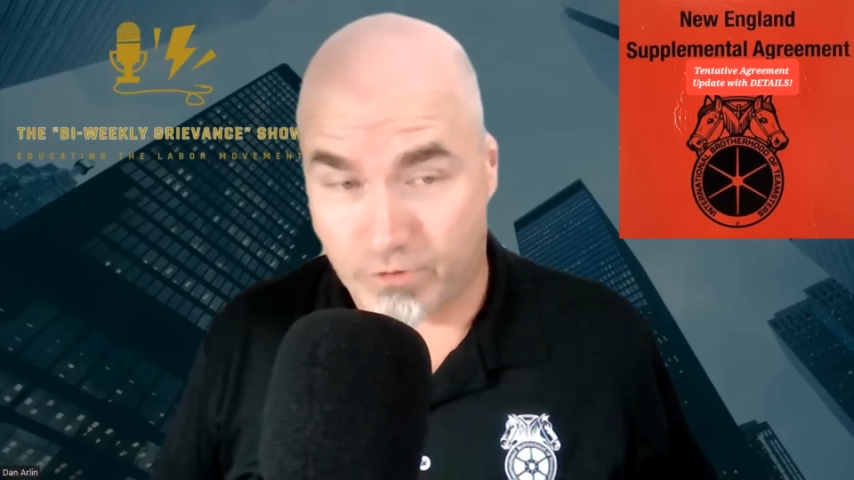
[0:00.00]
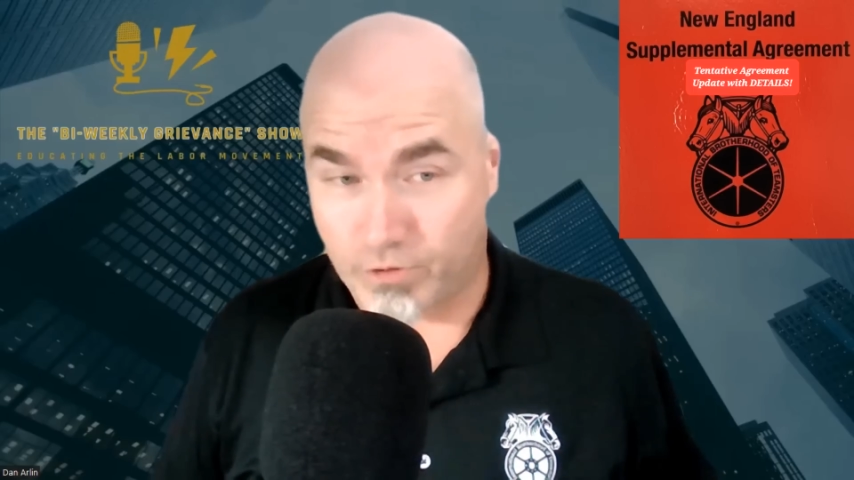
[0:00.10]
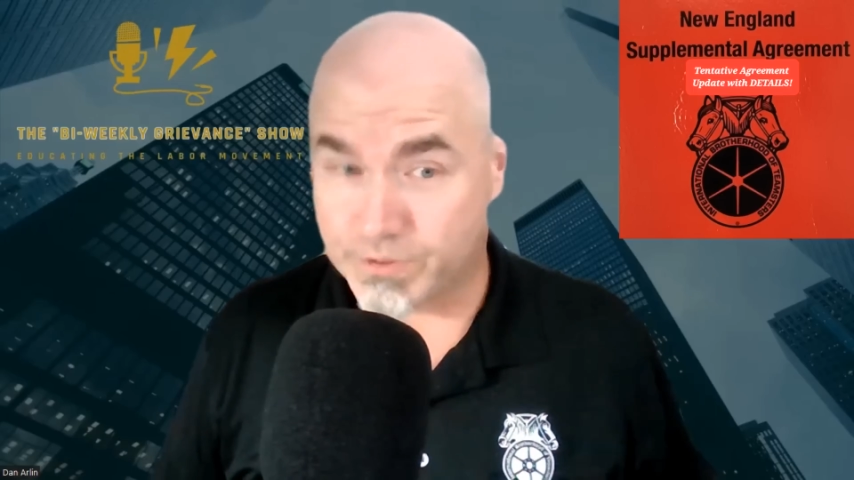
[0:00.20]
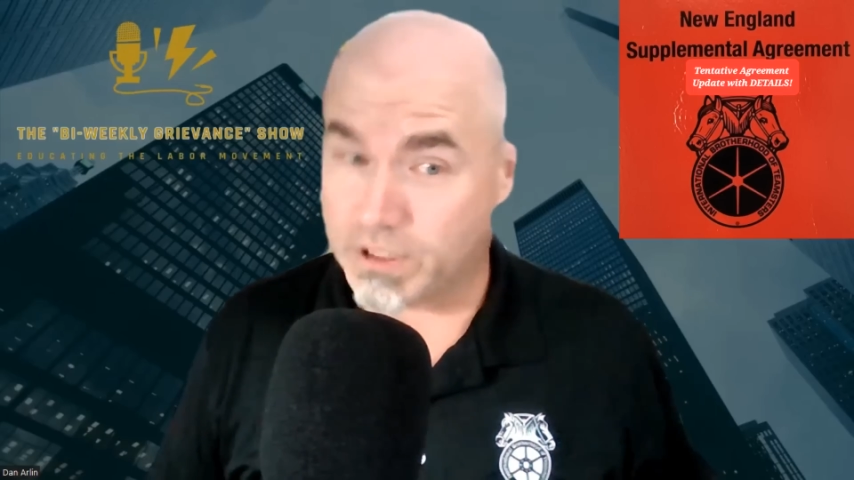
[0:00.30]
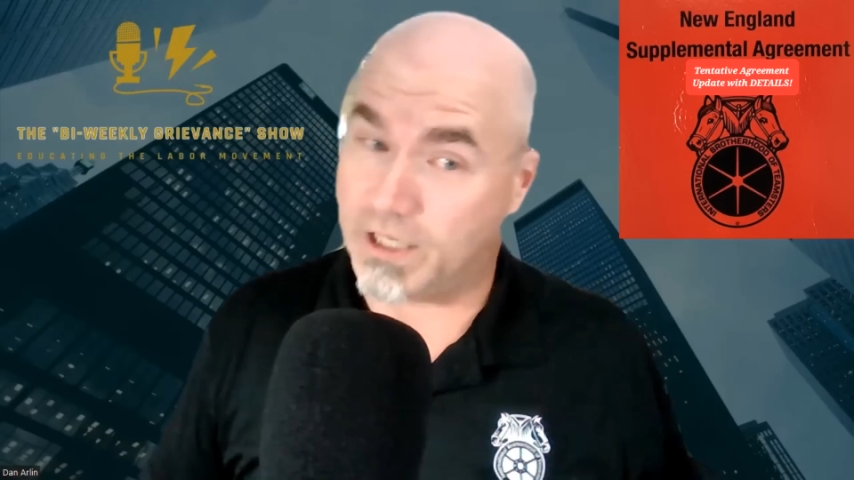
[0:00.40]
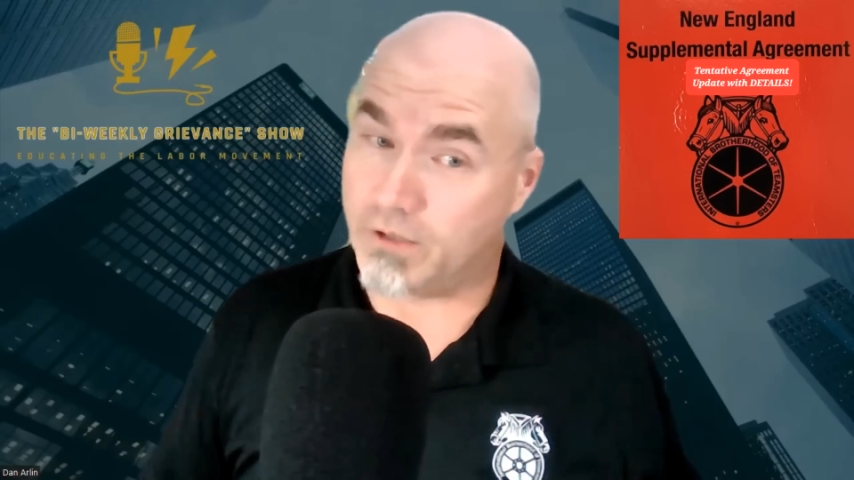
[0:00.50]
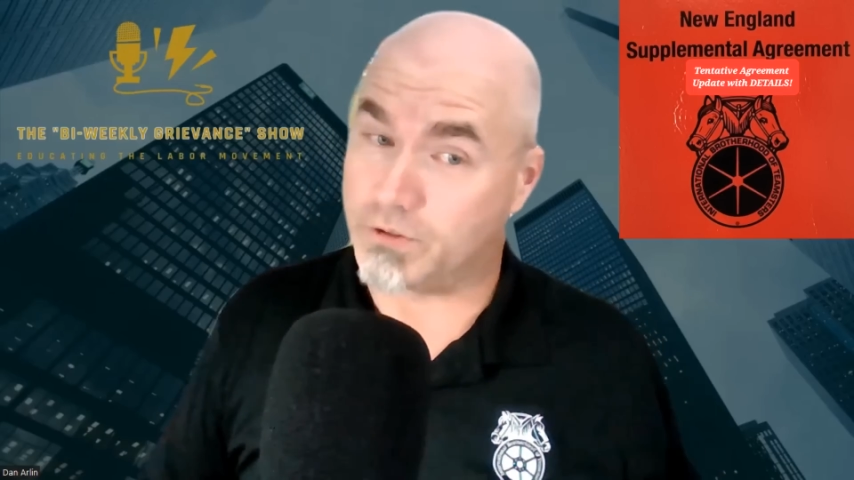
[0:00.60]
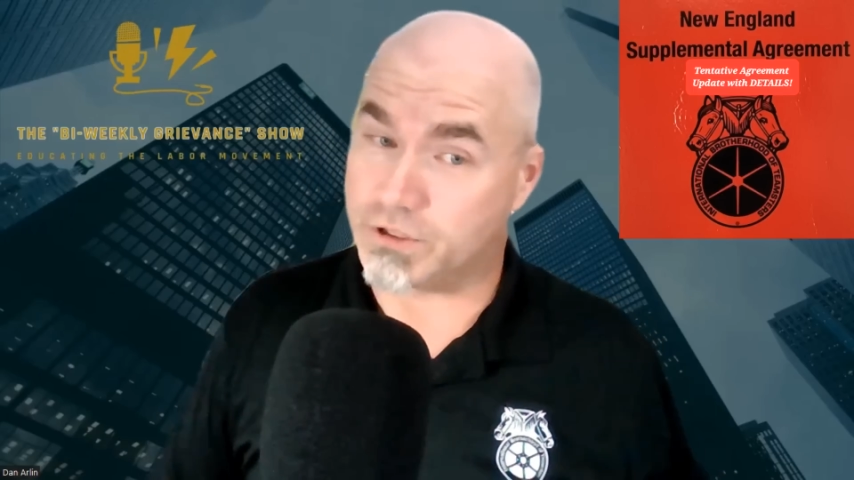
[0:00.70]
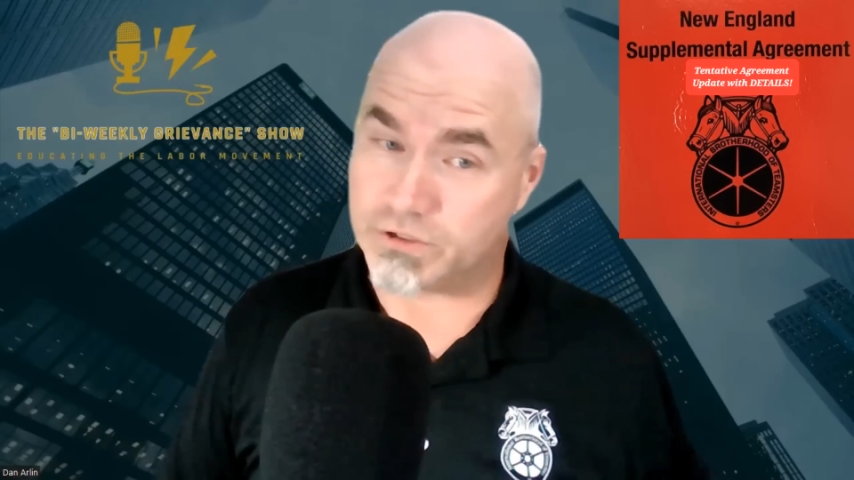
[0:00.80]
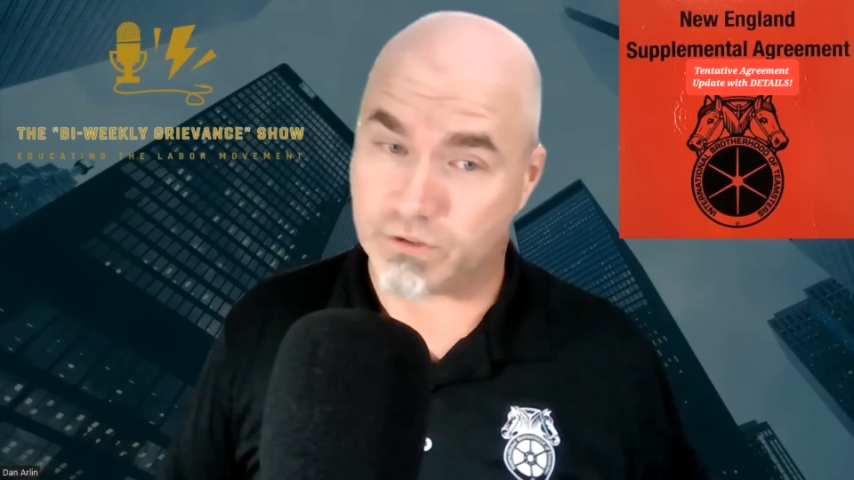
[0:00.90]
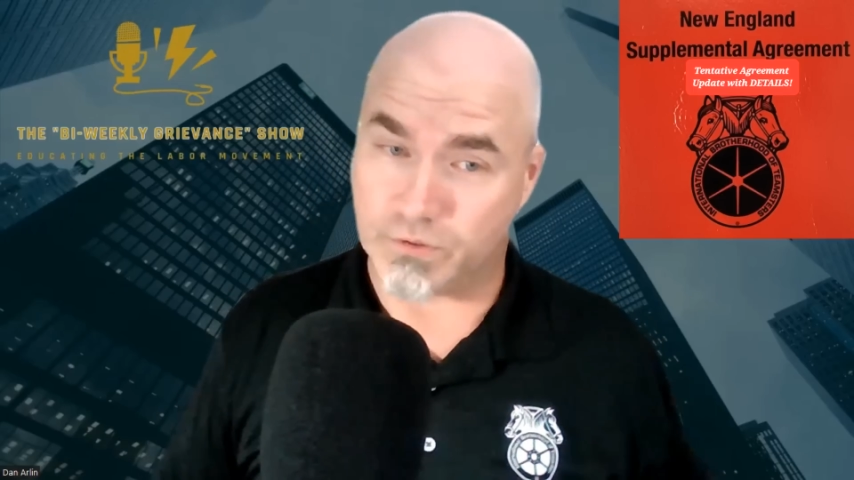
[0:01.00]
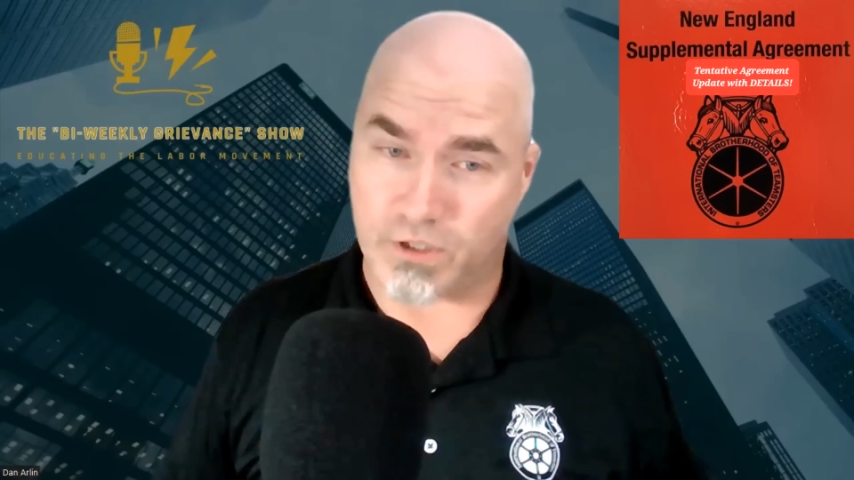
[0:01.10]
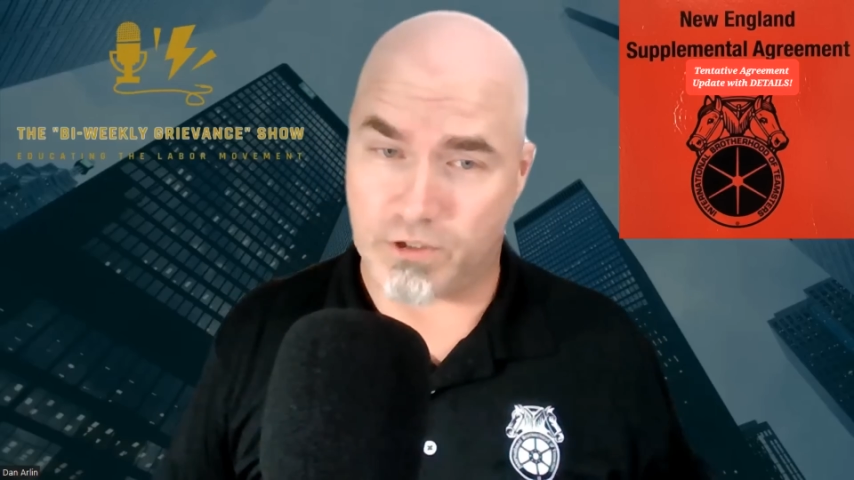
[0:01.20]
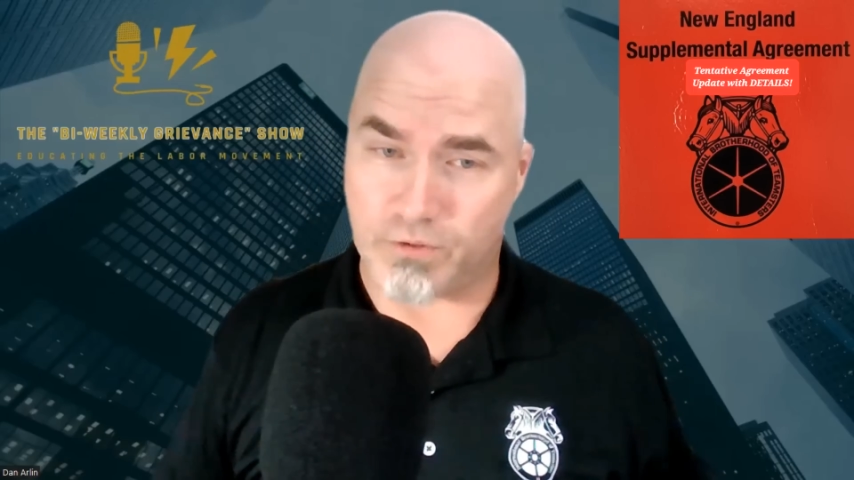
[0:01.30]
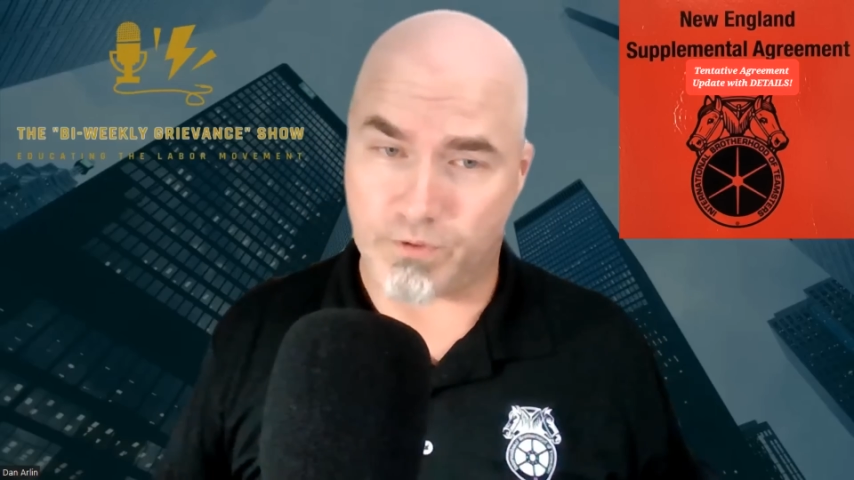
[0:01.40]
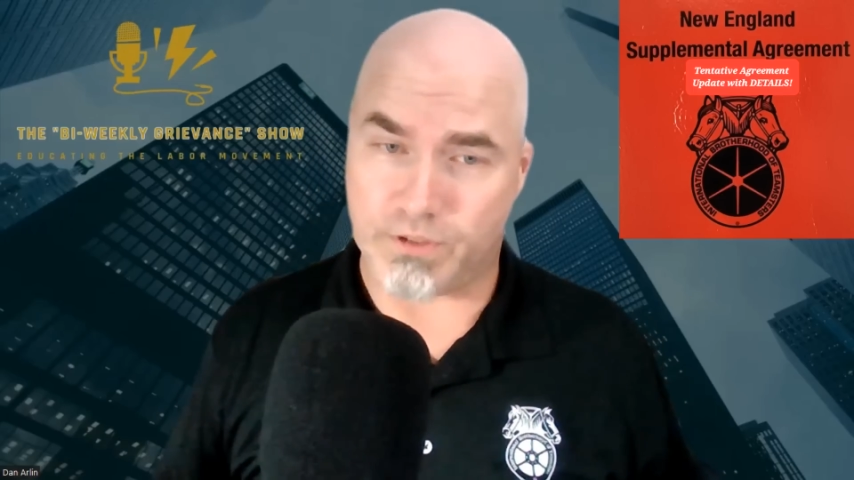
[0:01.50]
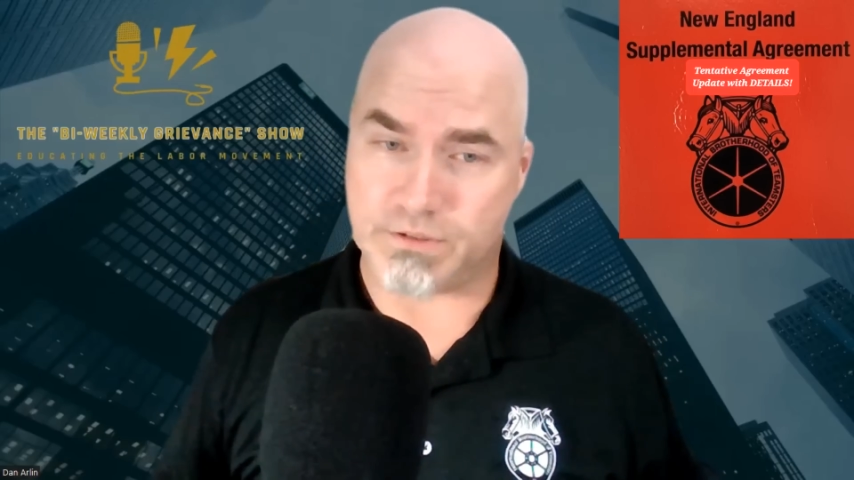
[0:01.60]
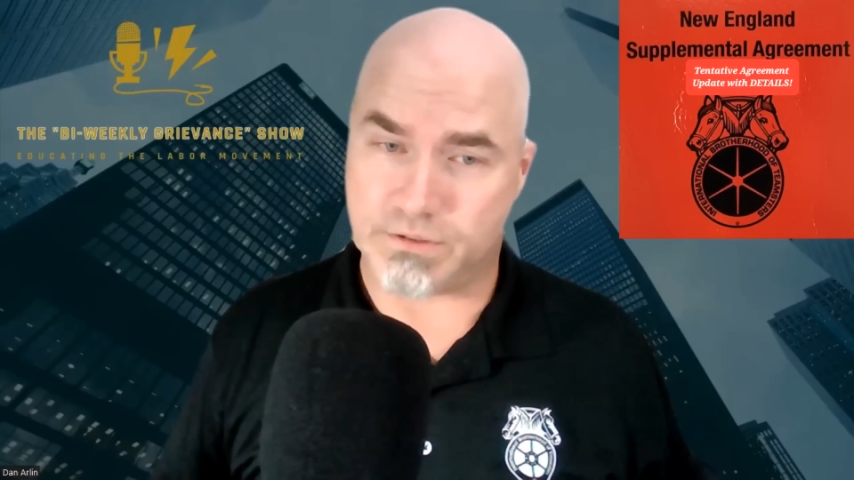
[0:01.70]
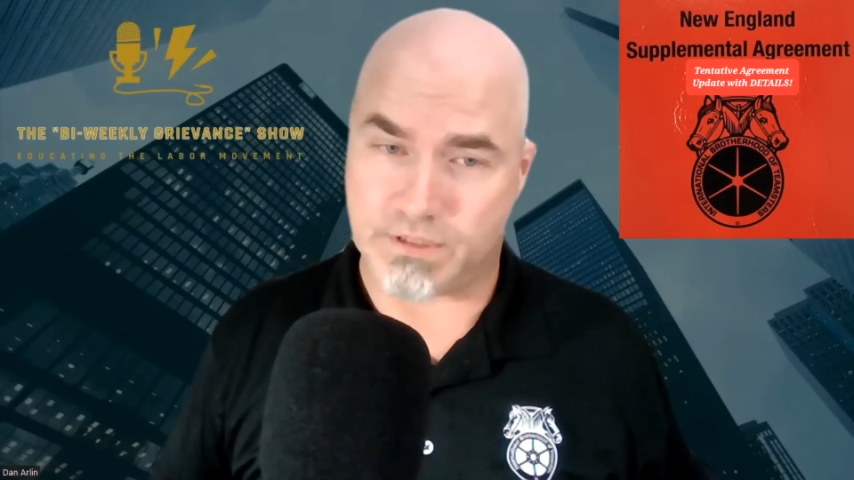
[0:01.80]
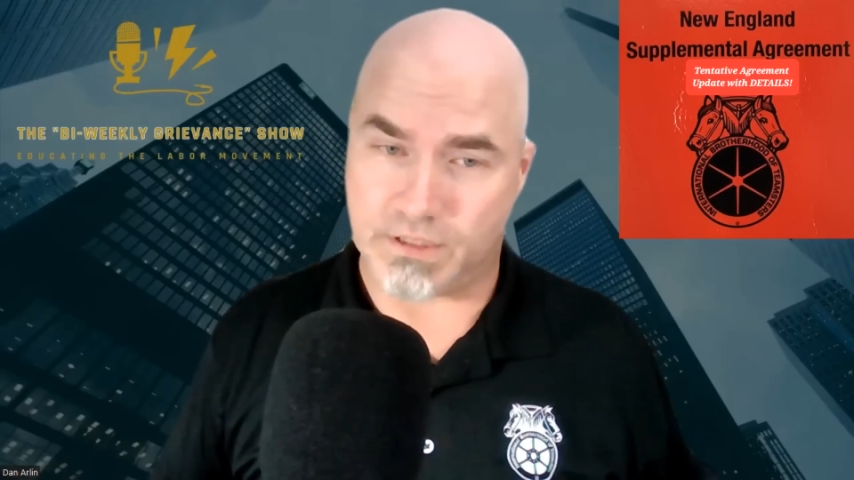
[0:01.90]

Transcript: don't know what the language is, so it's hard to really